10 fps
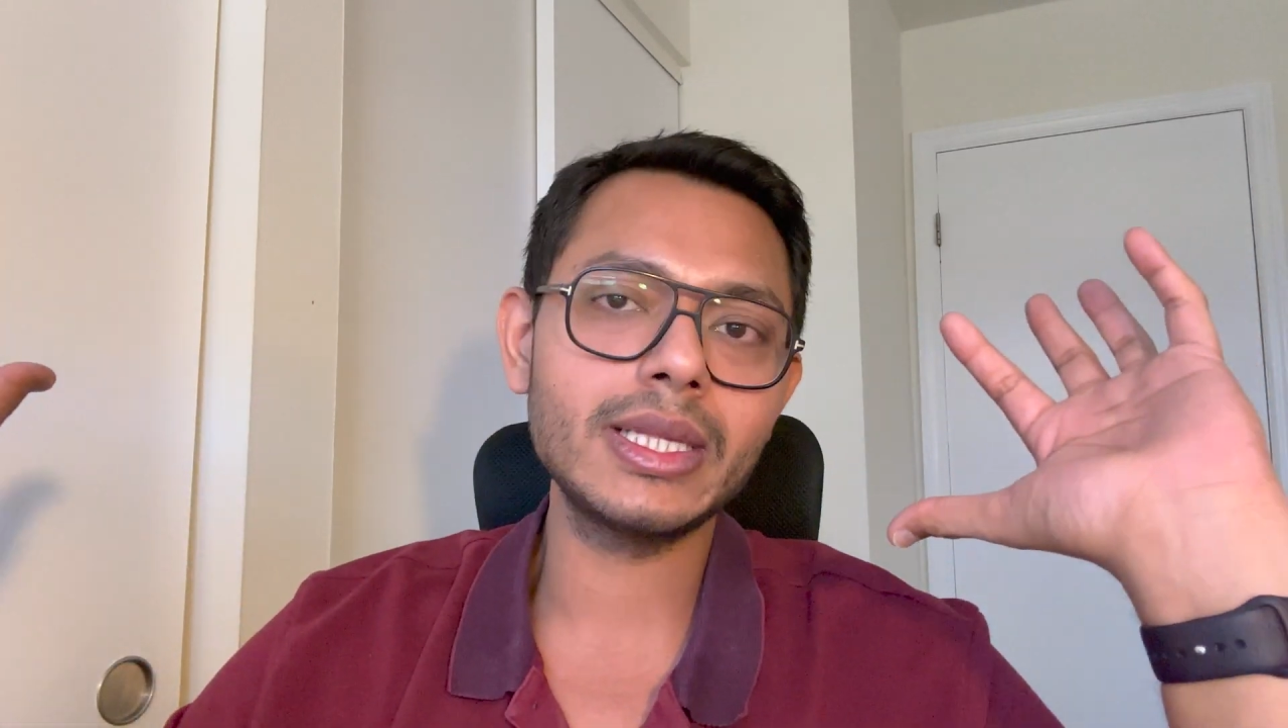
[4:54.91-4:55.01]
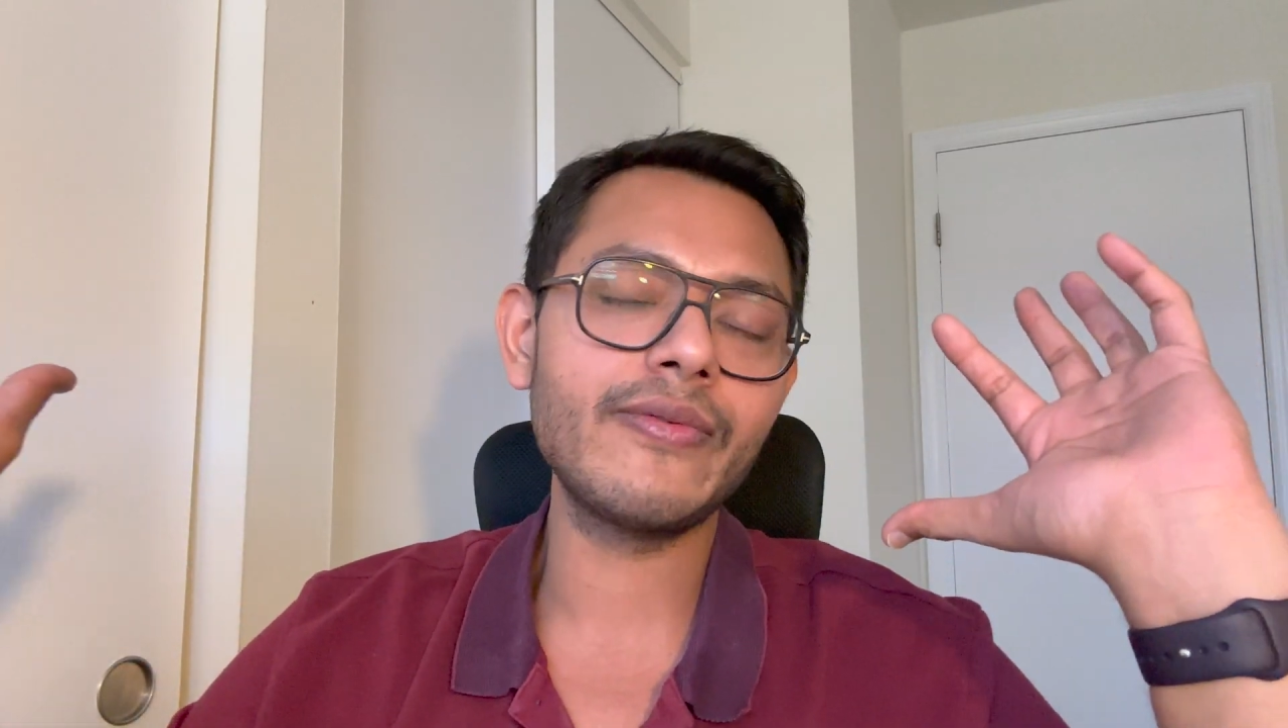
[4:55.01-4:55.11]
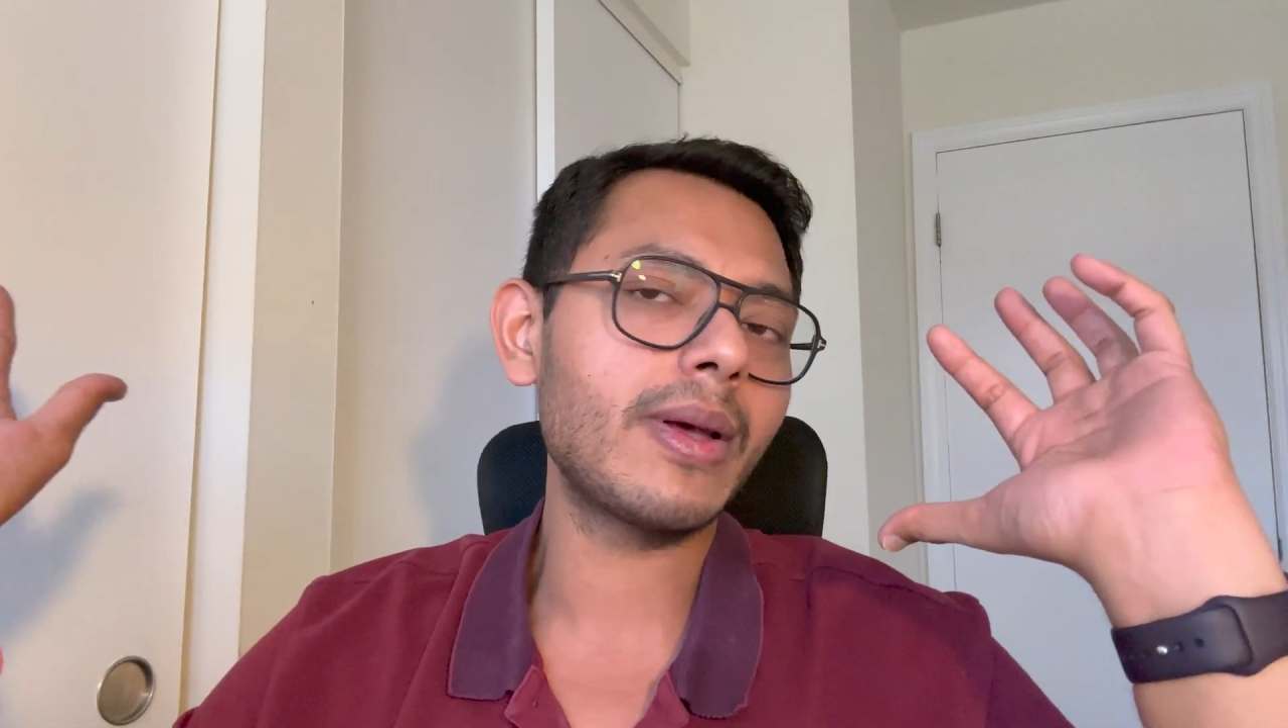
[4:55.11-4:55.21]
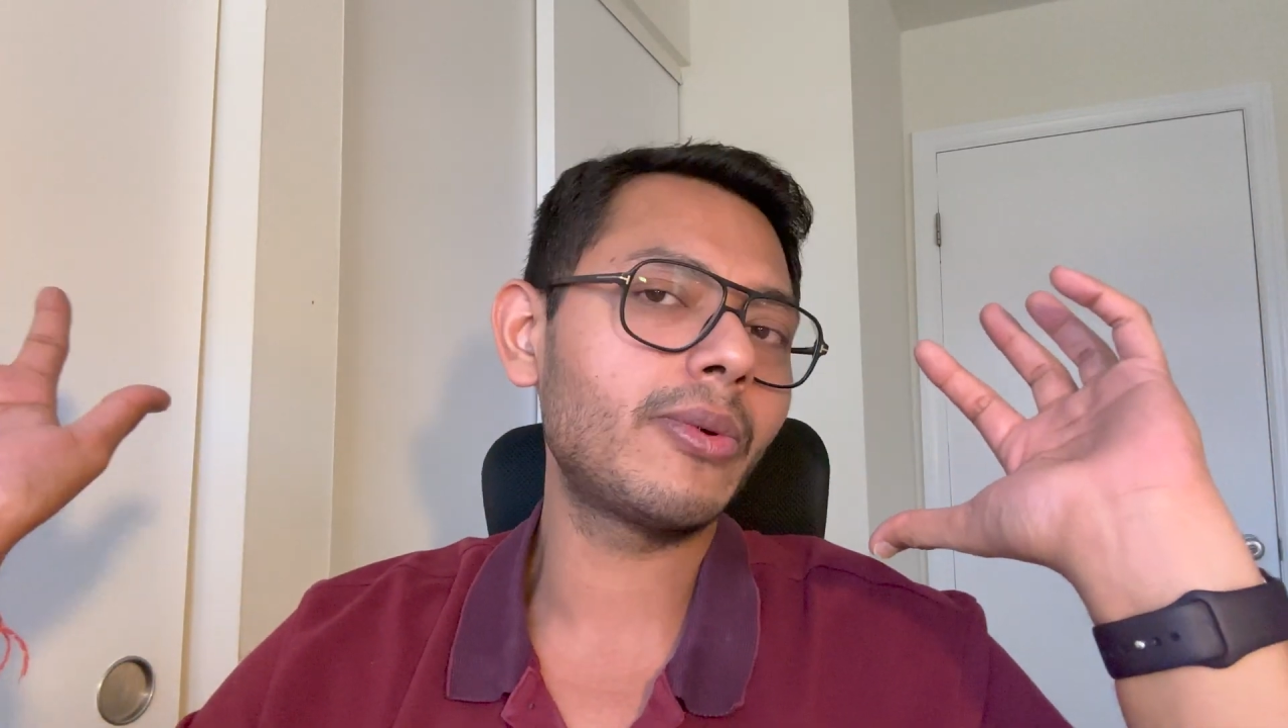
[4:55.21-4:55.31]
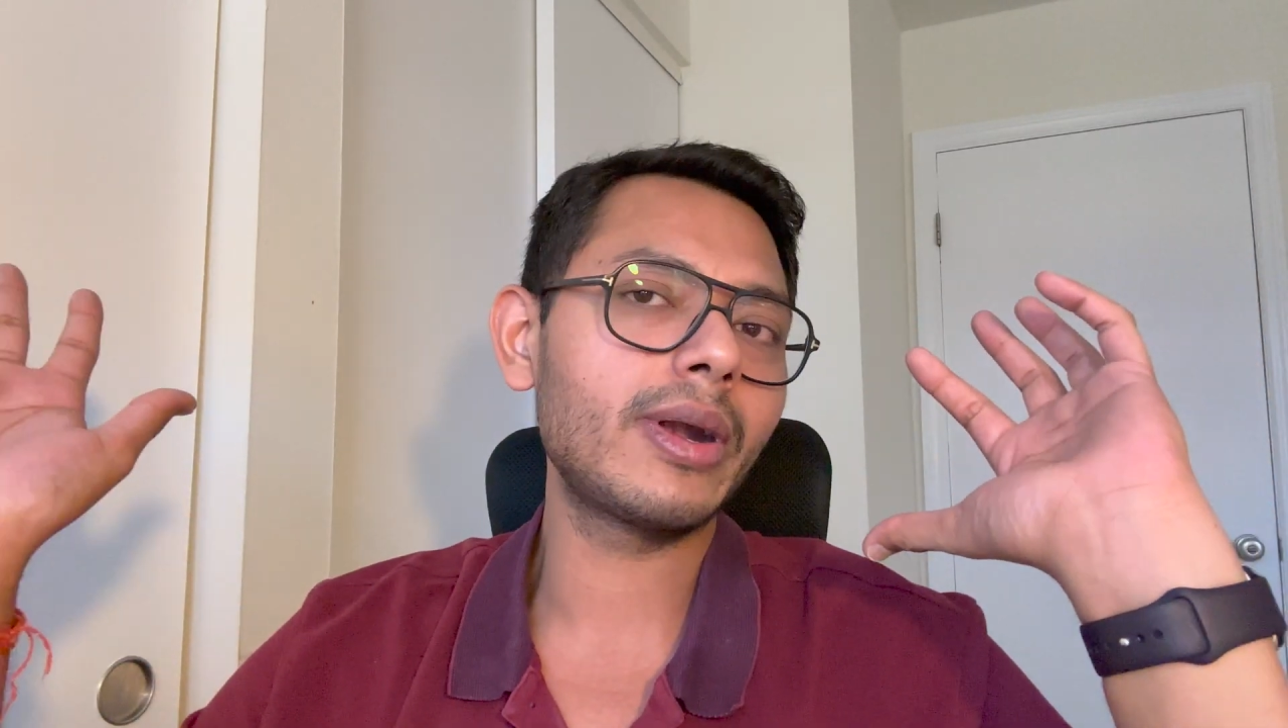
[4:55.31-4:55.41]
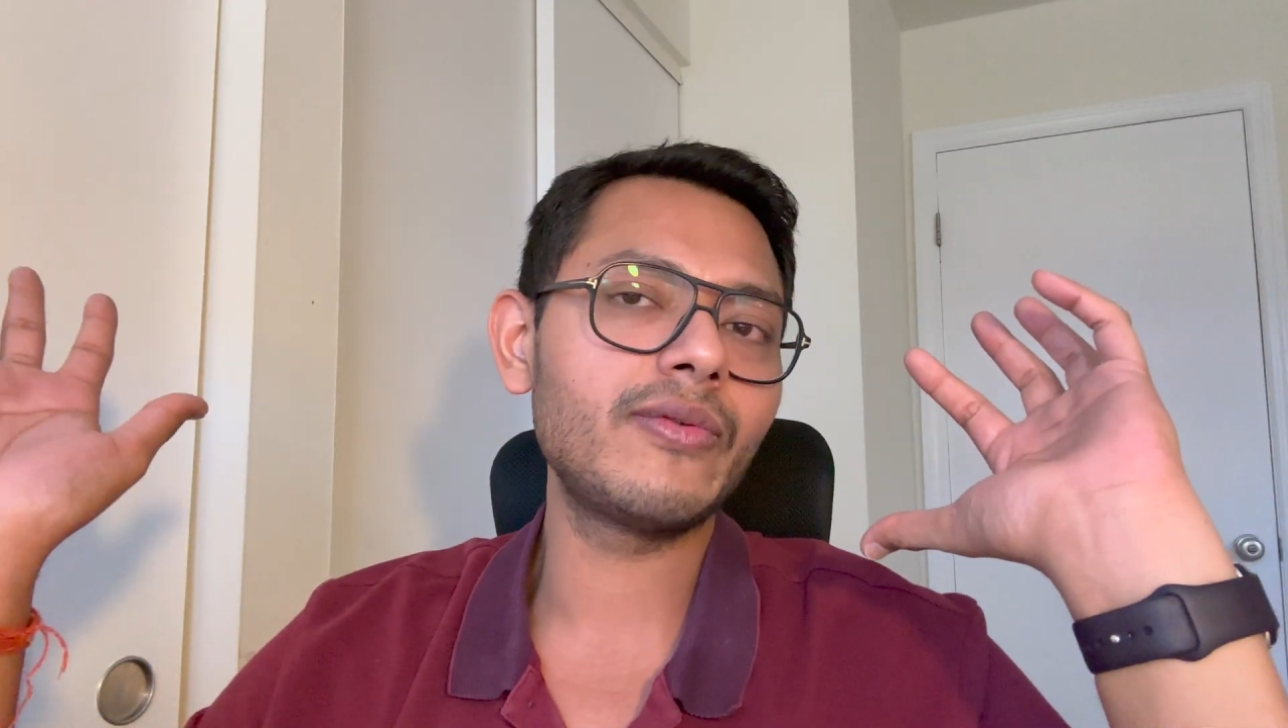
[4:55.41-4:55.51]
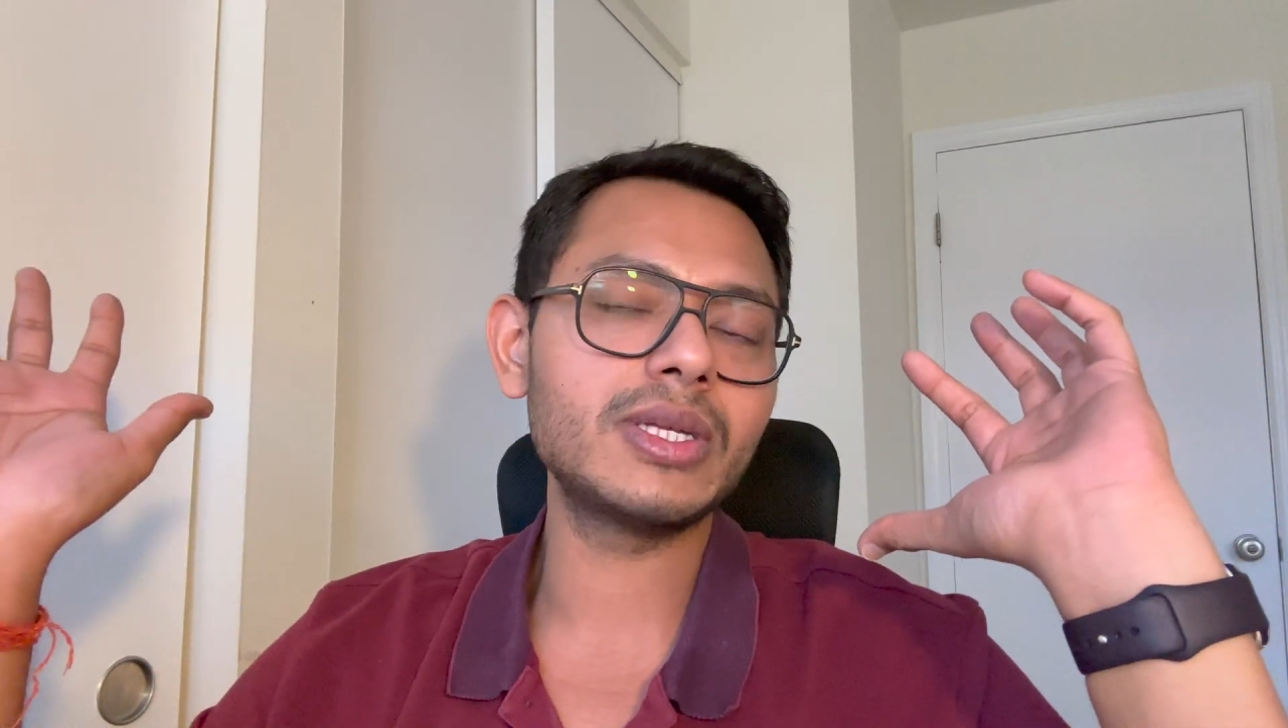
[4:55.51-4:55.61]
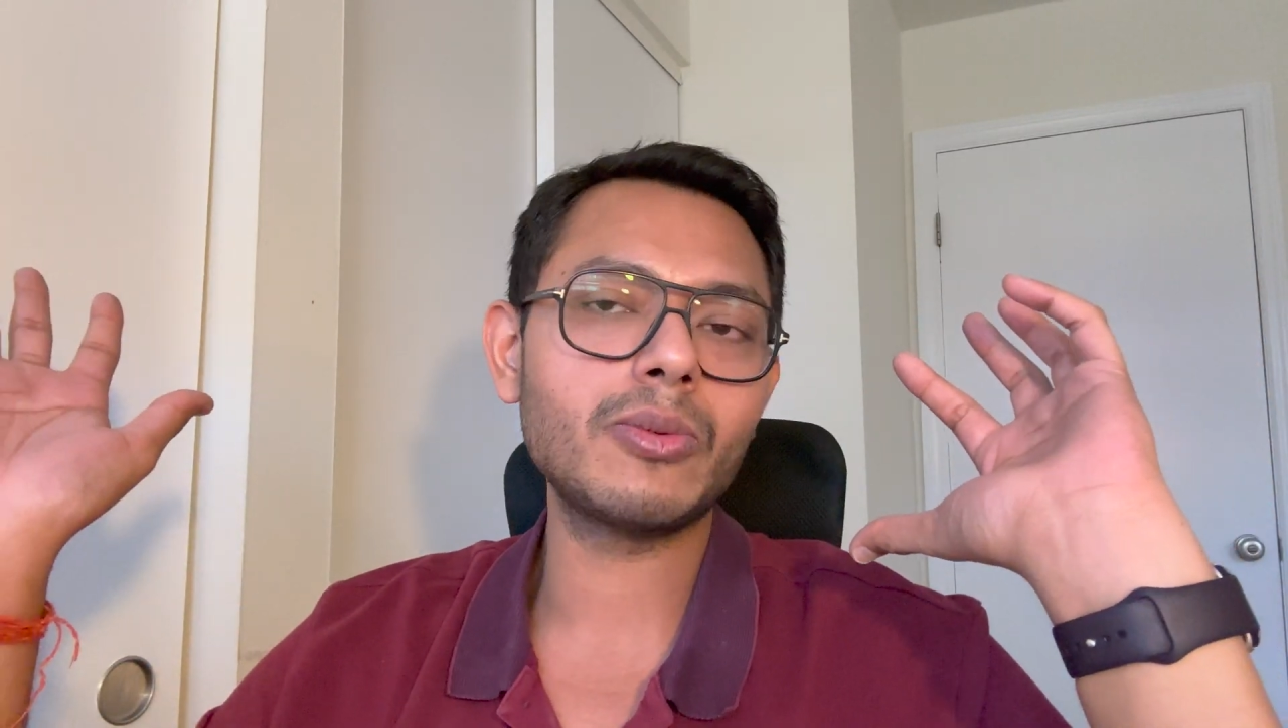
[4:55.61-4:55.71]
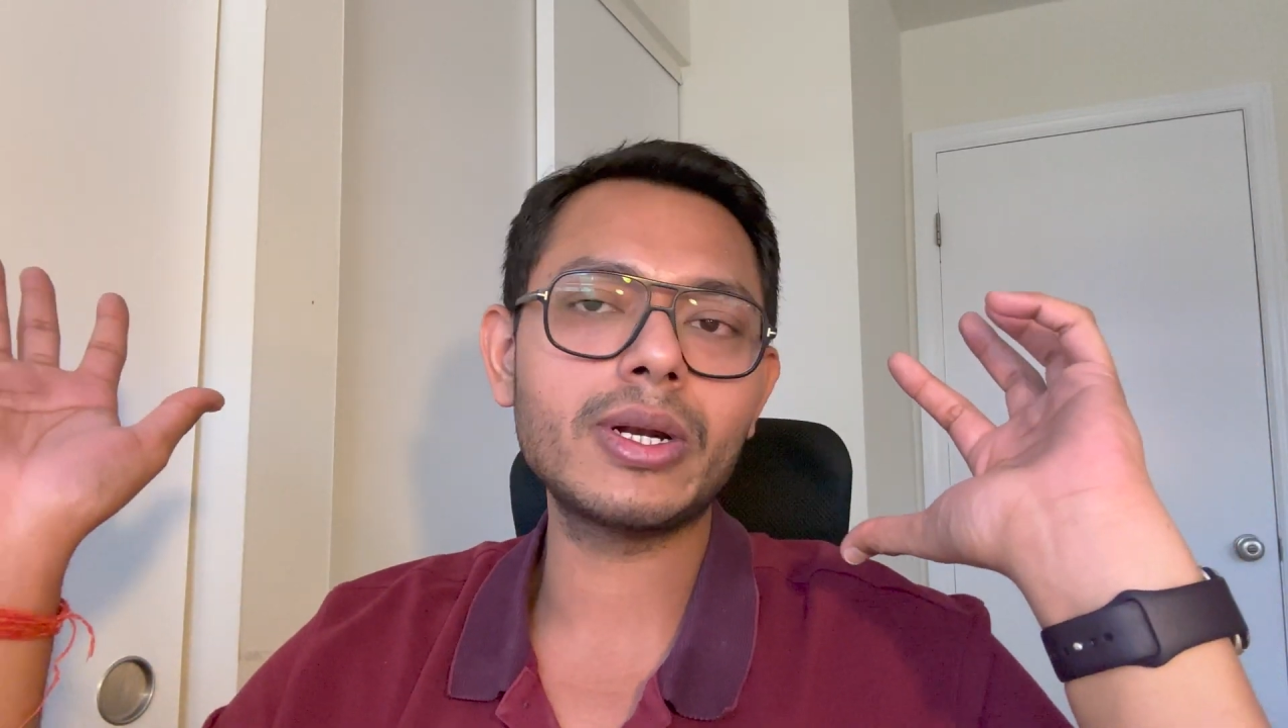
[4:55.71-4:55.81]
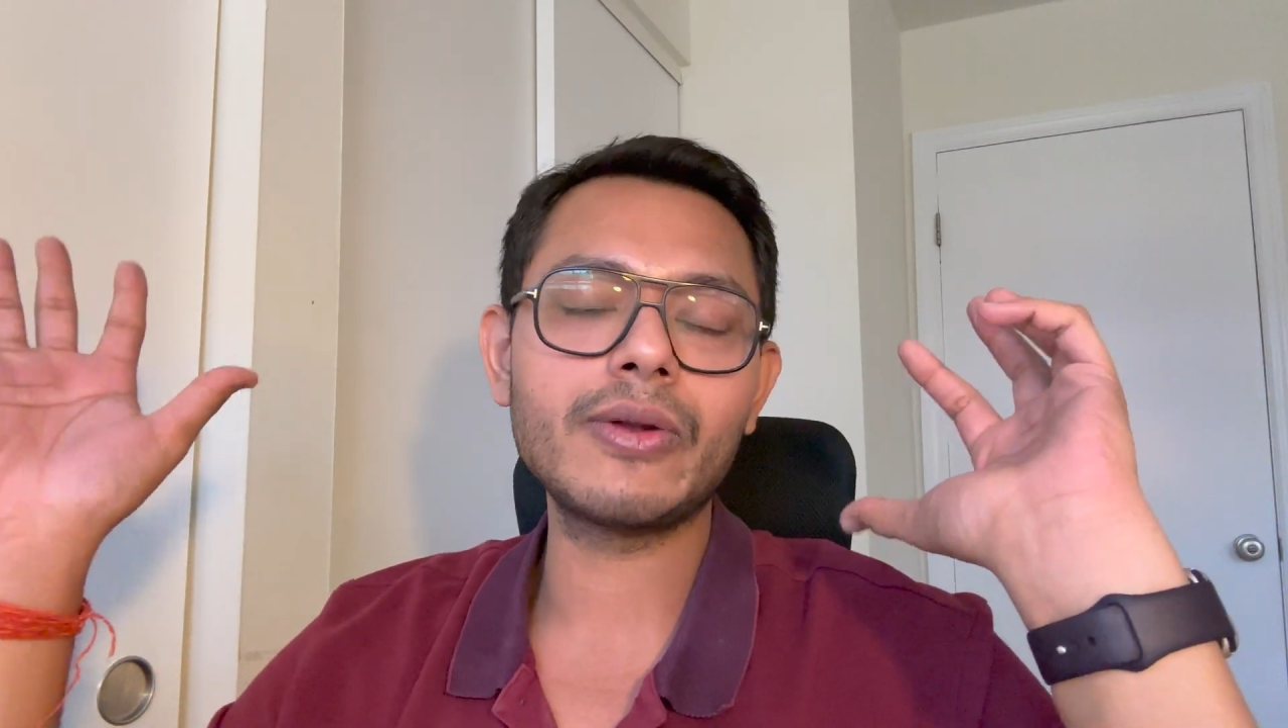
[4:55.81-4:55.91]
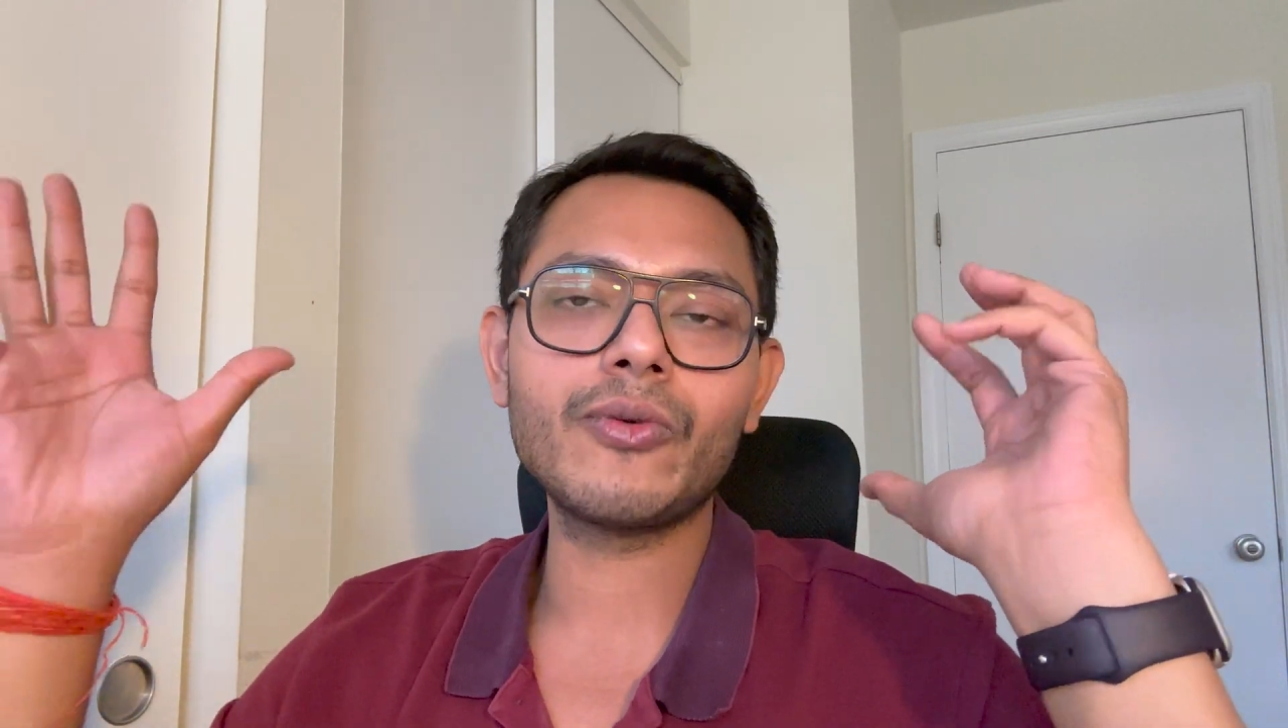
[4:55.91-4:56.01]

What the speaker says: February Visa Bulletin